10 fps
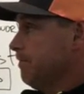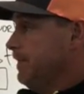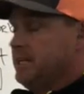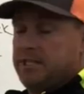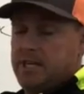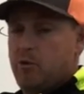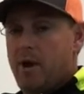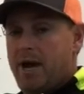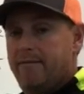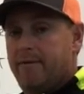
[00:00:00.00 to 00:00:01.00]
this
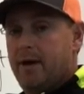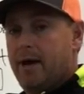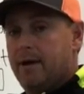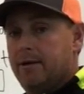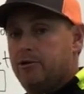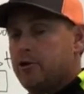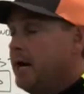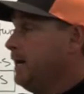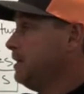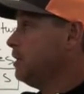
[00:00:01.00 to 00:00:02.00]
Z-Wave training.